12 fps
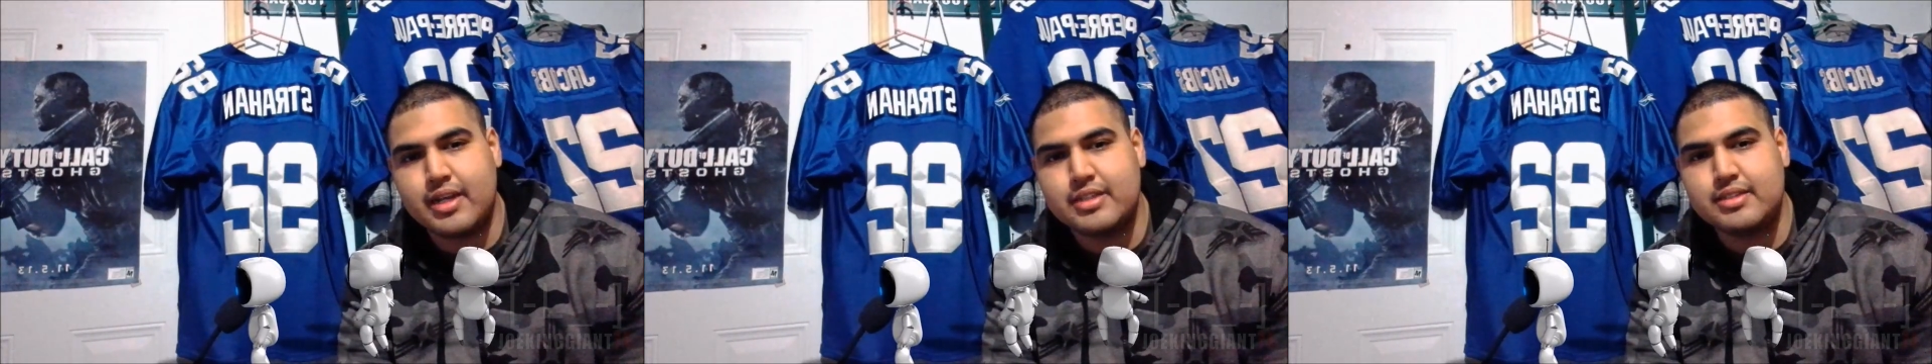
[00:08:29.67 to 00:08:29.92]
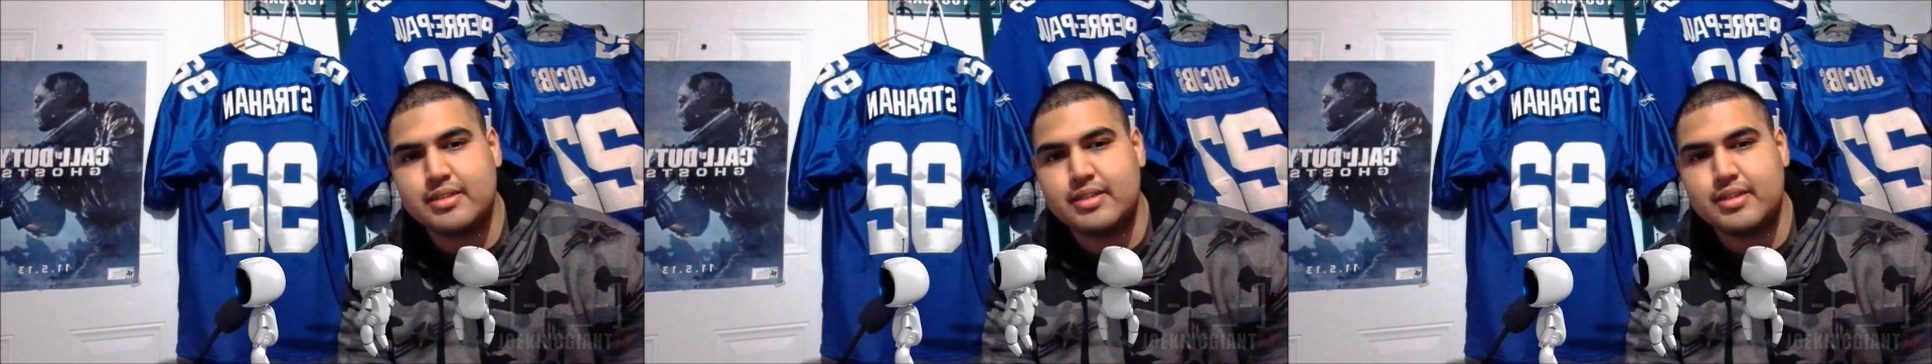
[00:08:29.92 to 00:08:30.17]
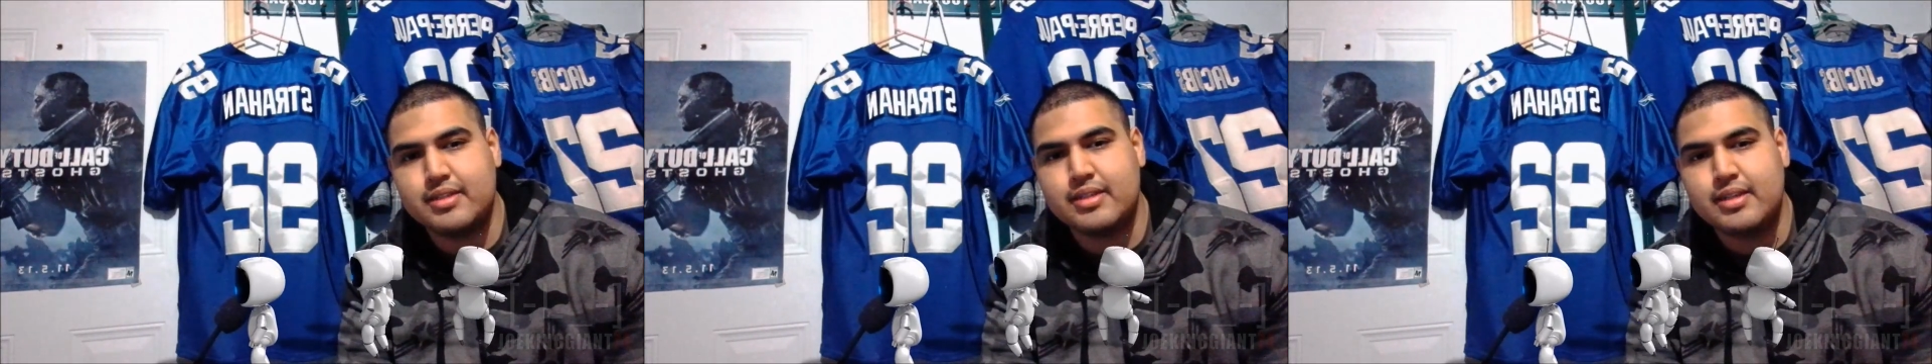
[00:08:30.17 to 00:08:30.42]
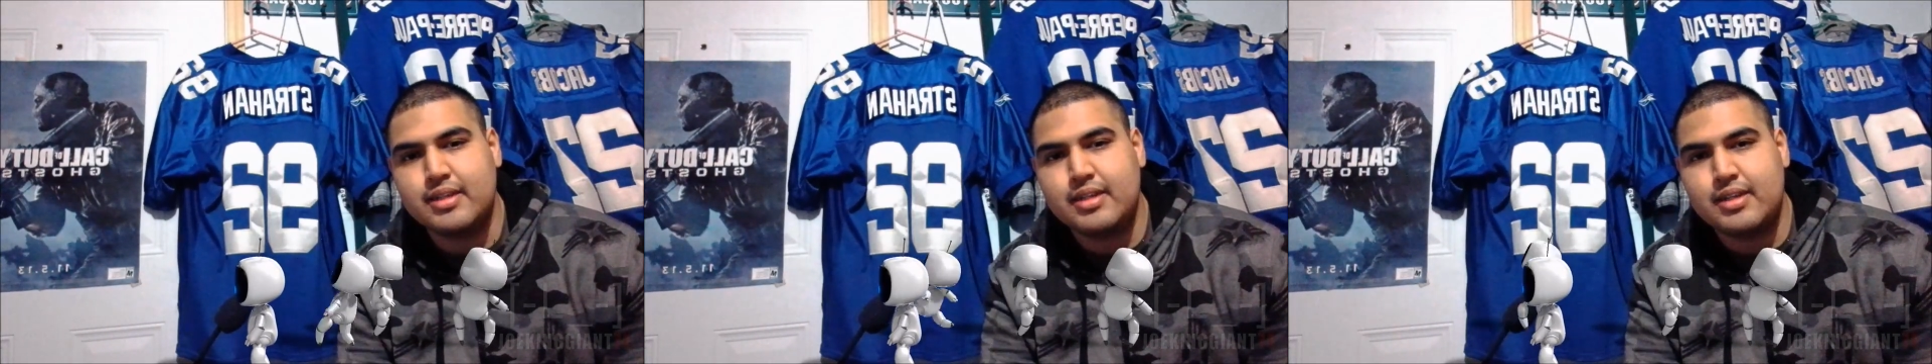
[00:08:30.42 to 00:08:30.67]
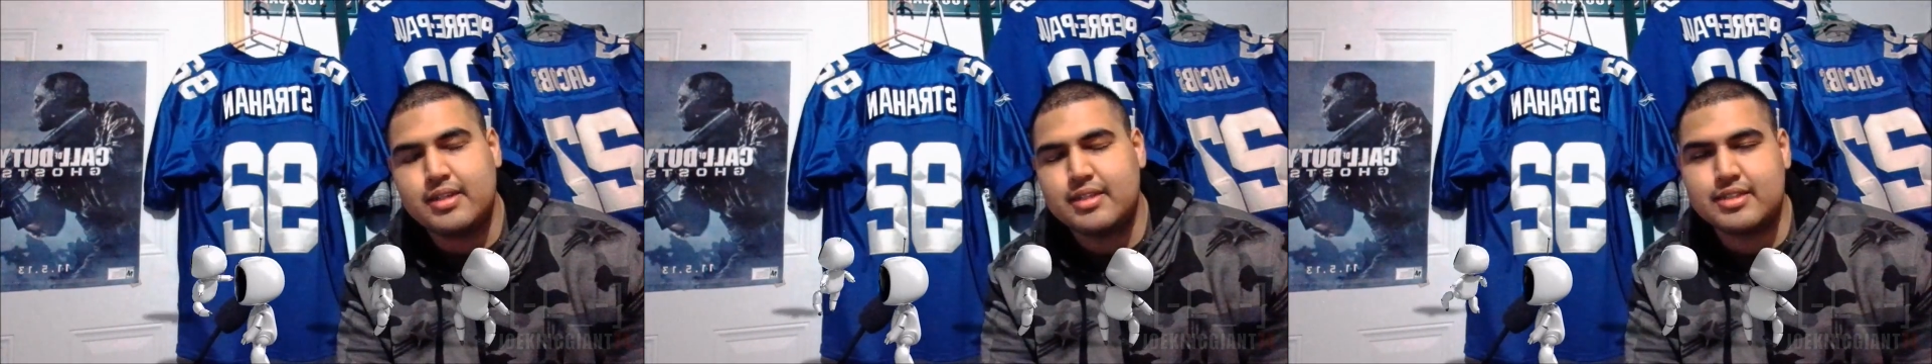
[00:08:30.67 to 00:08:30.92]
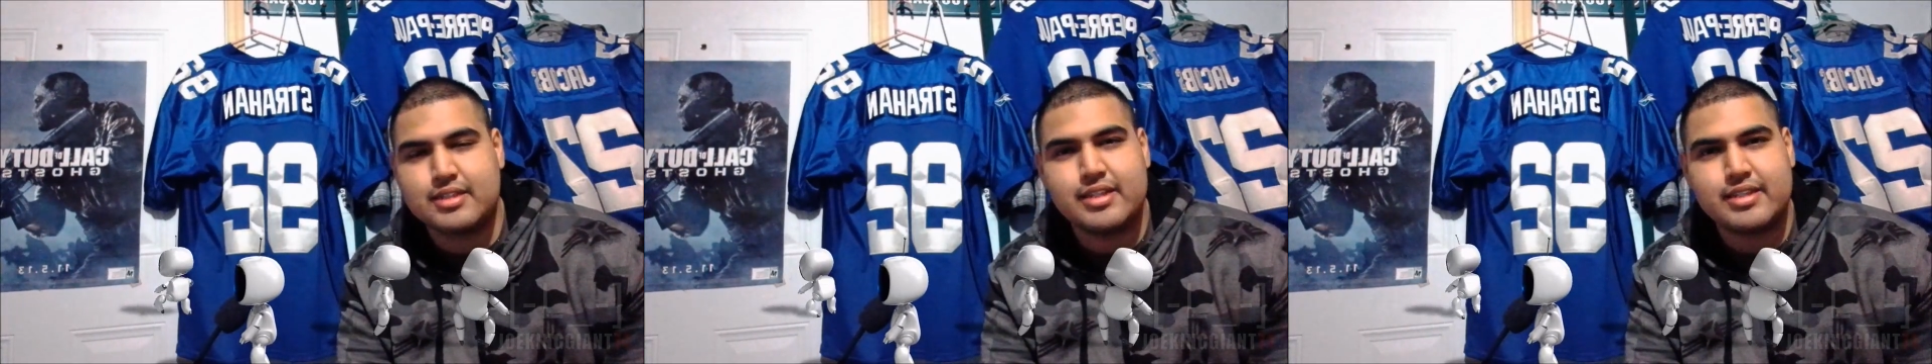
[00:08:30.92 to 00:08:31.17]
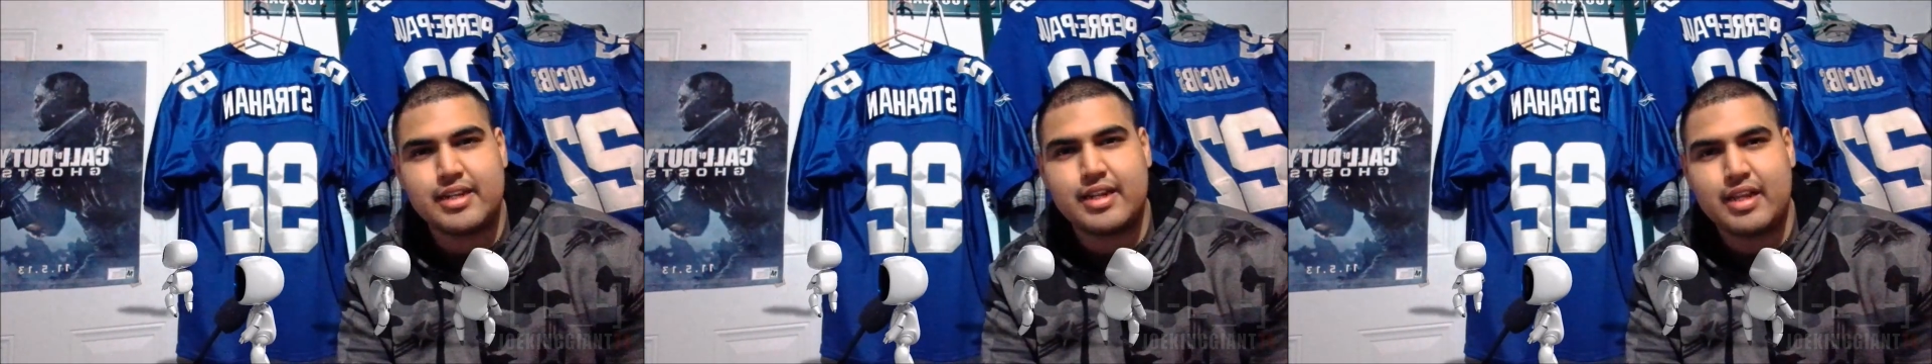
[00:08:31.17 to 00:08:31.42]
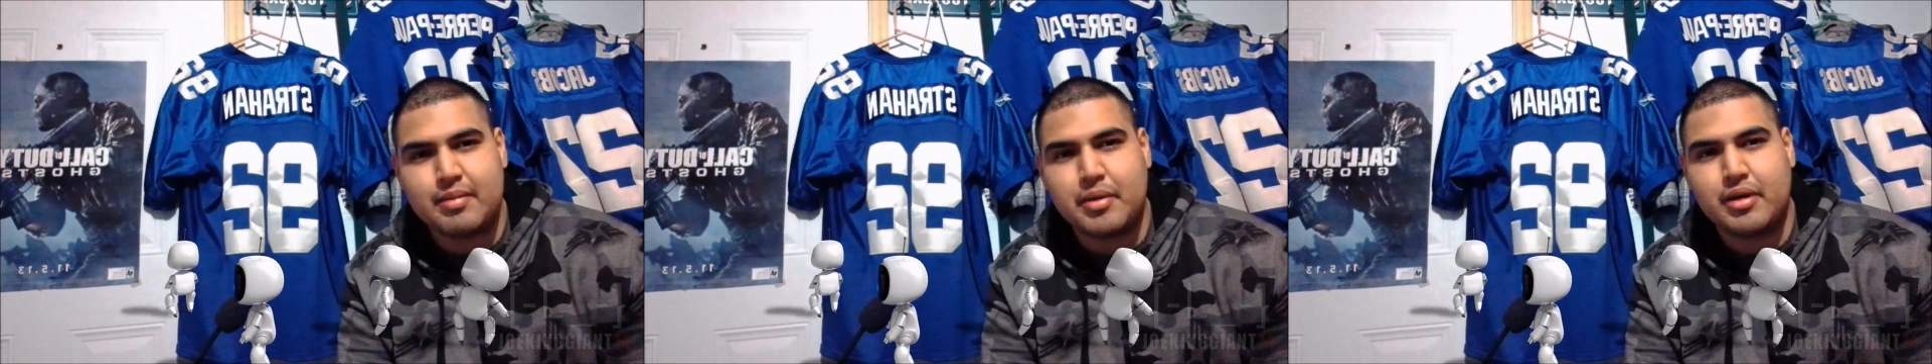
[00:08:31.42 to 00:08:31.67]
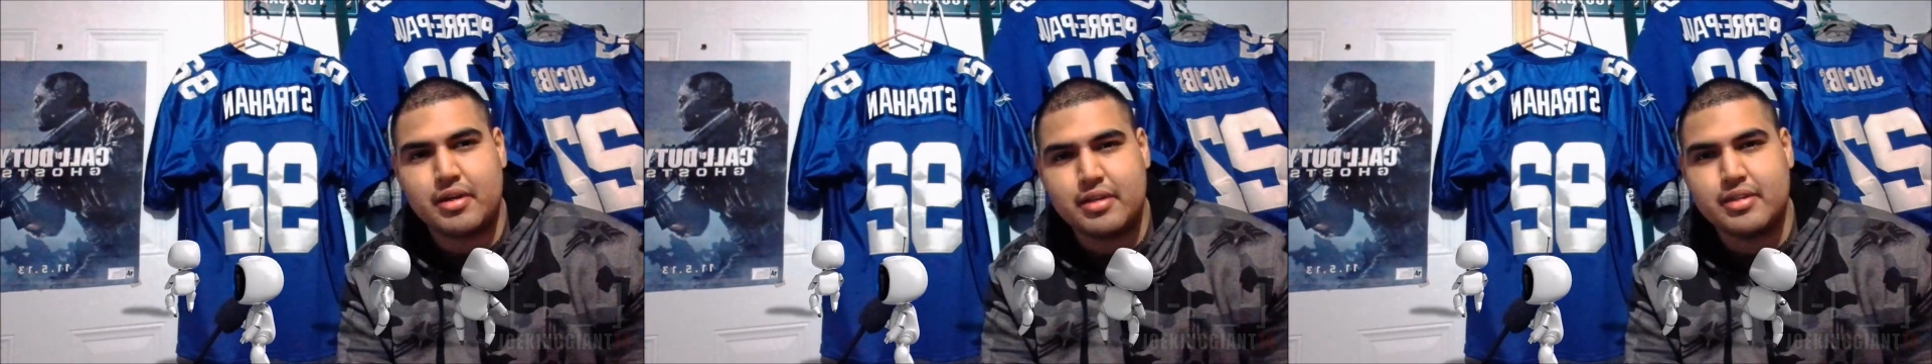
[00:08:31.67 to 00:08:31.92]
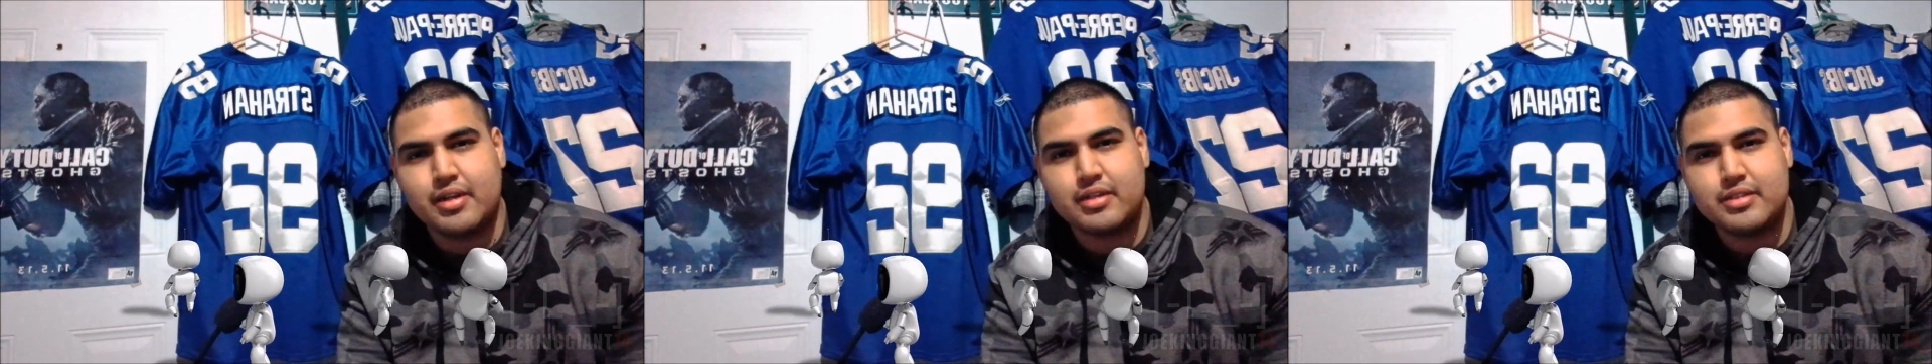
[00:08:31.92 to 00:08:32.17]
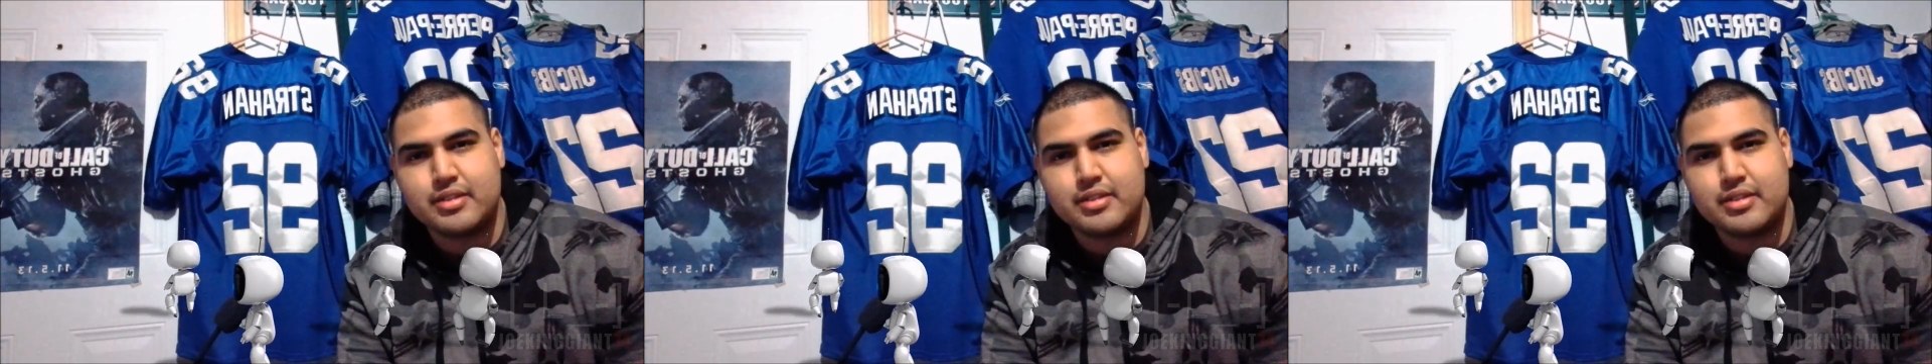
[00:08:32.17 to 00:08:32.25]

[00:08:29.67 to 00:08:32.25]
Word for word: that's the that's the thing that I like about underdogs.